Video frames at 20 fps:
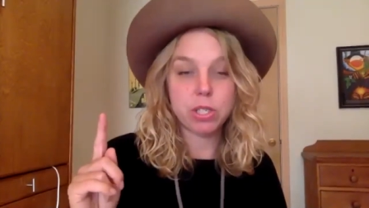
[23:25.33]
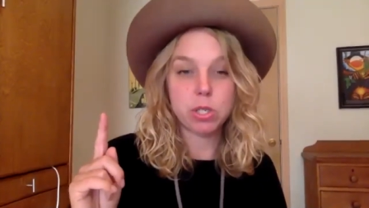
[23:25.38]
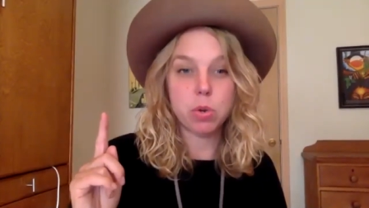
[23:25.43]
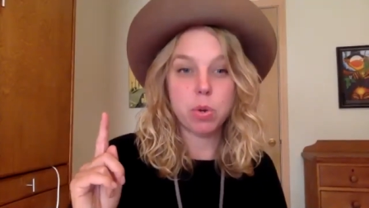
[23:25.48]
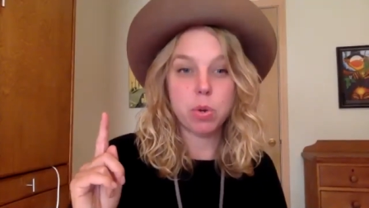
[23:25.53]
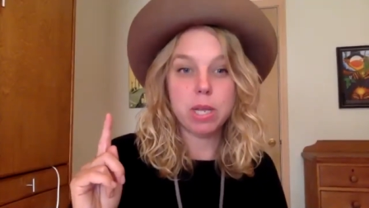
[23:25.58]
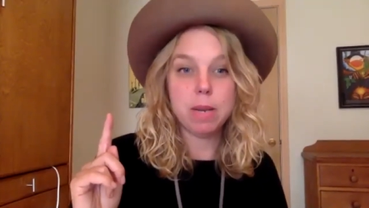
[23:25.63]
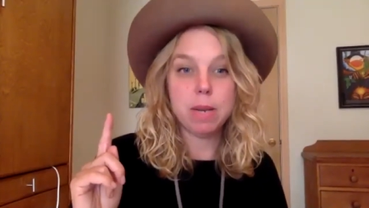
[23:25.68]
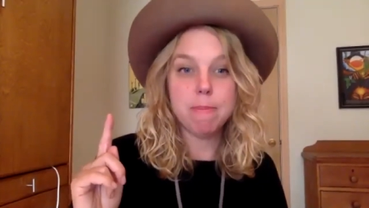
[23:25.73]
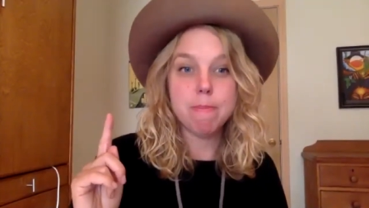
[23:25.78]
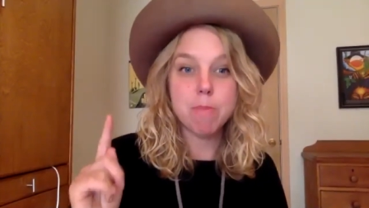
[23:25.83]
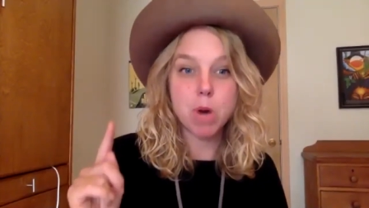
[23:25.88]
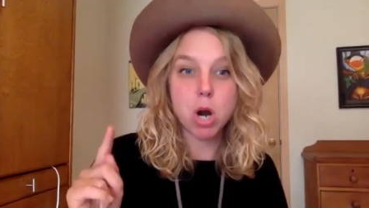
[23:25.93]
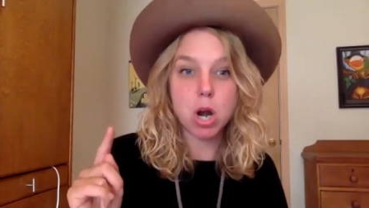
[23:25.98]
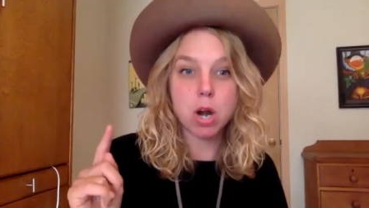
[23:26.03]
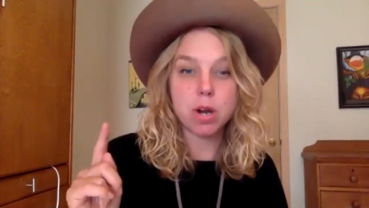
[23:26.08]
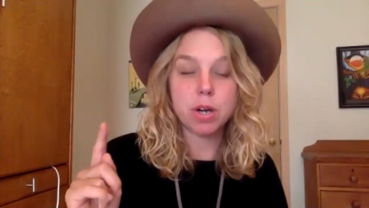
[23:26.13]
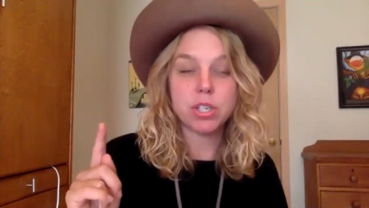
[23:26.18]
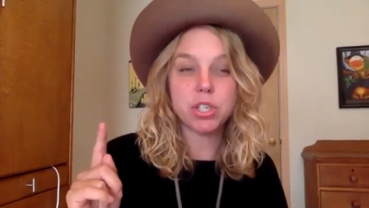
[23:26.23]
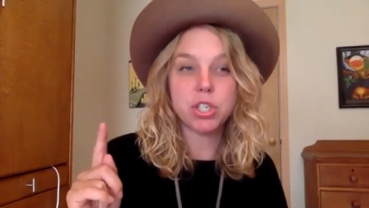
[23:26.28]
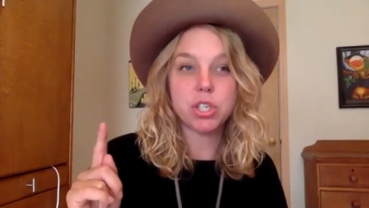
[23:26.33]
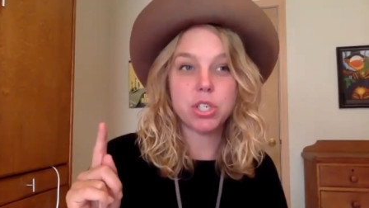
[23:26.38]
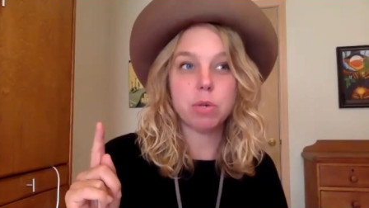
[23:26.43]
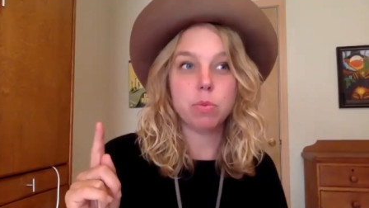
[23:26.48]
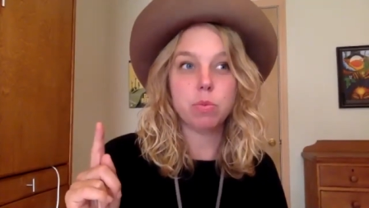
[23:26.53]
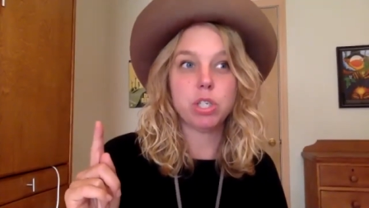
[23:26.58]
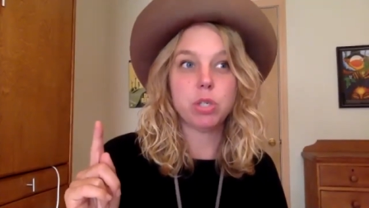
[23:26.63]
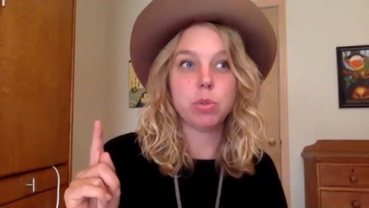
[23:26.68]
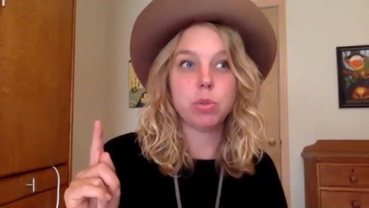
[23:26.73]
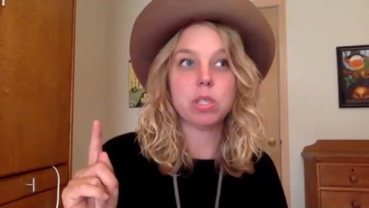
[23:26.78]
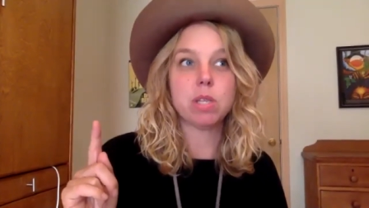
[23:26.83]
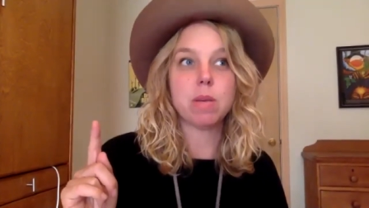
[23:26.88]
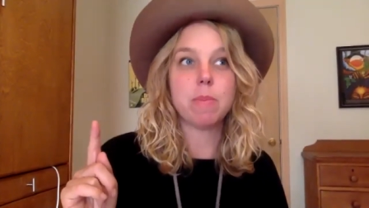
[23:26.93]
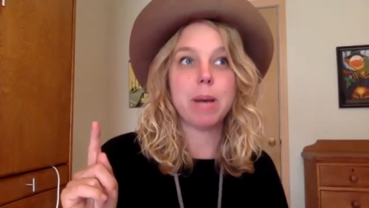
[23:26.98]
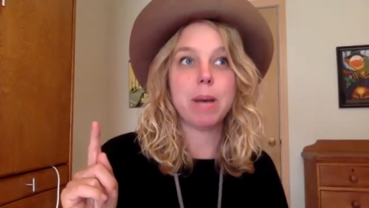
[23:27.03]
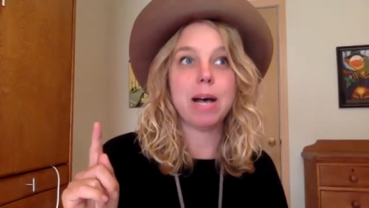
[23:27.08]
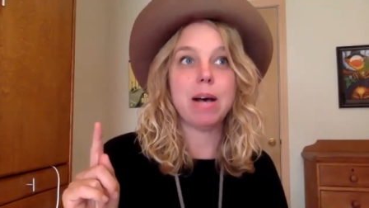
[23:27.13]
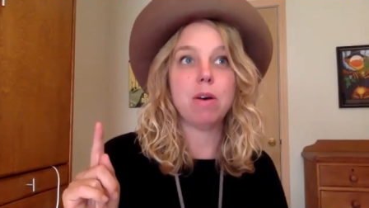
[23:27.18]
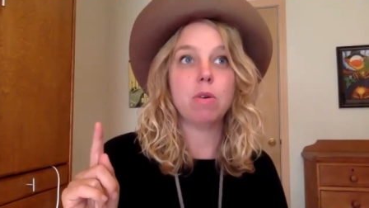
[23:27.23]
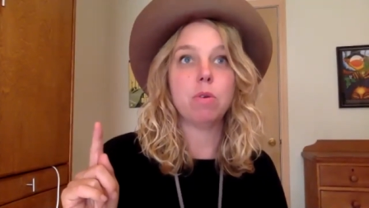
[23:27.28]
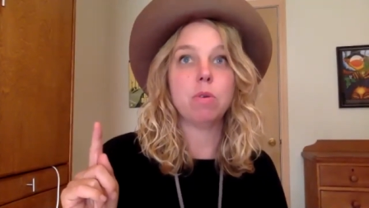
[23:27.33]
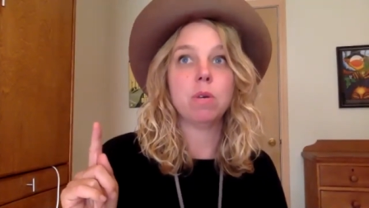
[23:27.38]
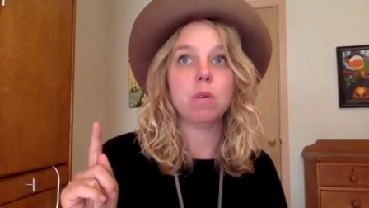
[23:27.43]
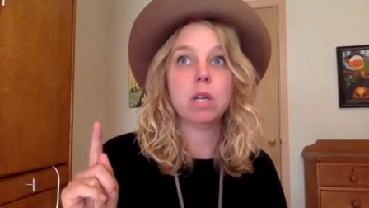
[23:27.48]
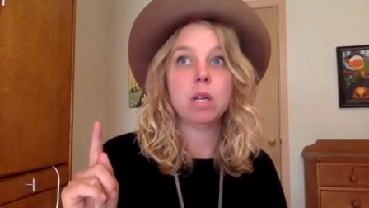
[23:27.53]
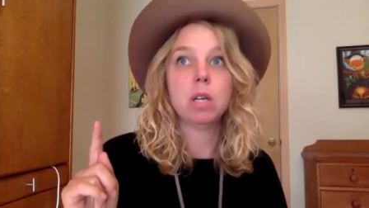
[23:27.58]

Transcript: So in March, which was about